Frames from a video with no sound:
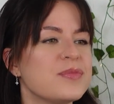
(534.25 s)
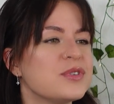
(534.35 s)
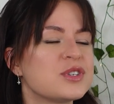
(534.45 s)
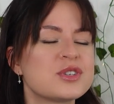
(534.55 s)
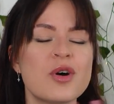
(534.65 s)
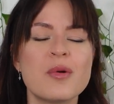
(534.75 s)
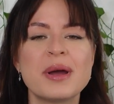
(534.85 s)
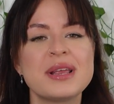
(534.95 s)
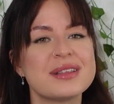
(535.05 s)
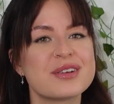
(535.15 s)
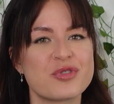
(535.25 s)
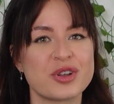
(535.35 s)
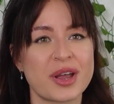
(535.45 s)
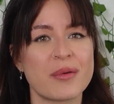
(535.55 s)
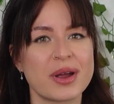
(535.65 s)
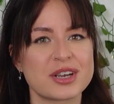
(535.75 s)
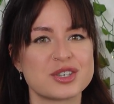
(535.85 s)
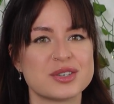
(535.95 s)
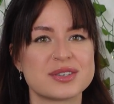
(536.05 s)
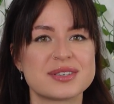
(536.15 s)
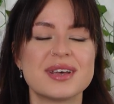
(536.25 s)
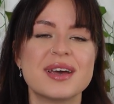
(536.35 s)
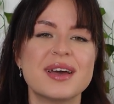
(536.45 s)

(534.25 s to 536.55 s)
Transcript: so many different directions,